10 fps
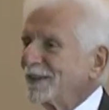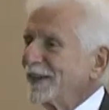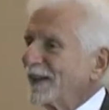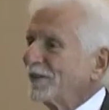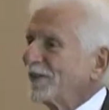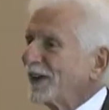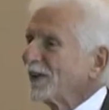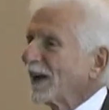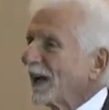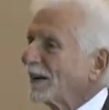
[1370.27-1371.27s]
we have
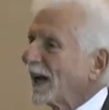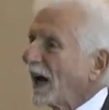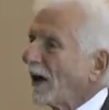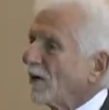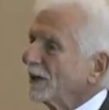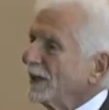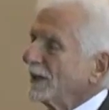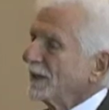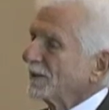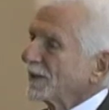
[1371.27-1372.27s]
figured out how,
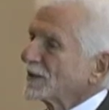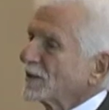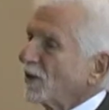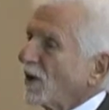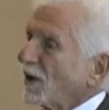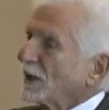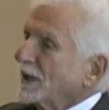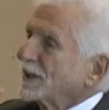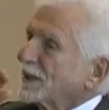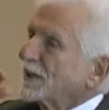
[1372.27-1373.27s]
first of all,
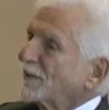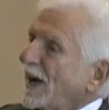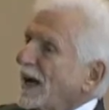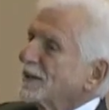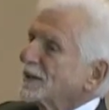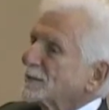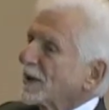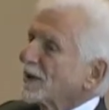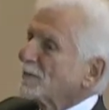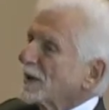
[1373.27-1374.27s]
to divide the
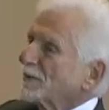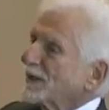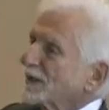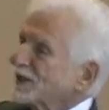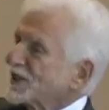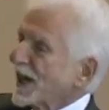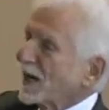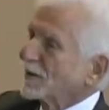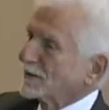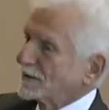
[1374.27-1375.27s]
spectrum up into
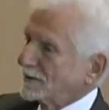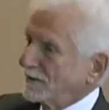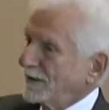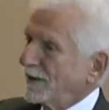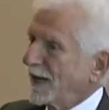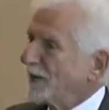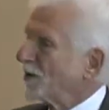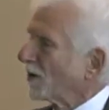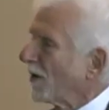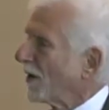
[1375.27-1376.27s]
channels and
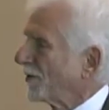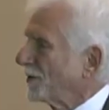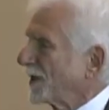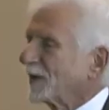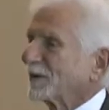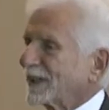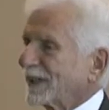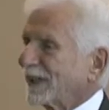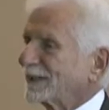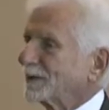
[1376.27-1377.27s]
you're all familiar with the
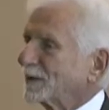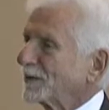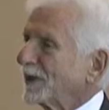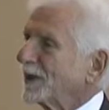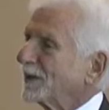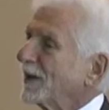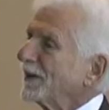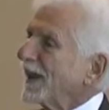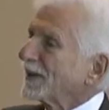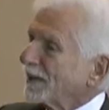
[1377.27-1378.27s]
concept of radio.
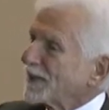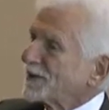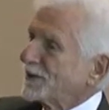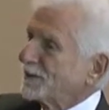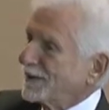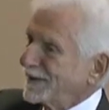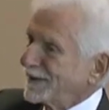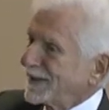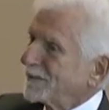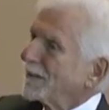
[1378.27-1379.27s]
That lets you
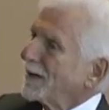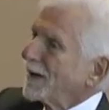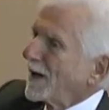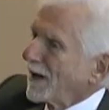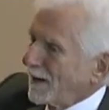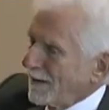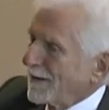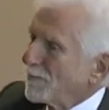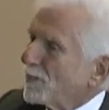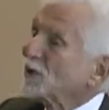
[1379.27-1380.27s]
get uh,
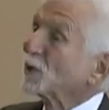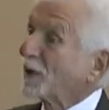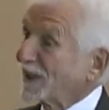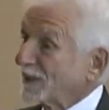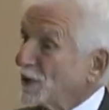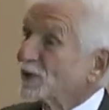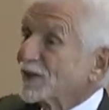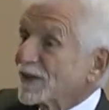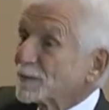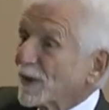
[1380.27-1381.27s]
multiply the use
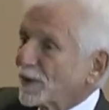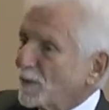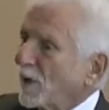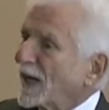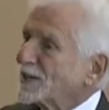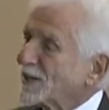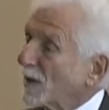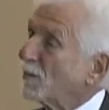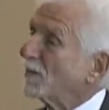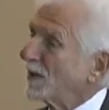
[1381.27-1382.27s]
of the spectrum by
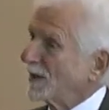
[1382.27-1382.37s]
some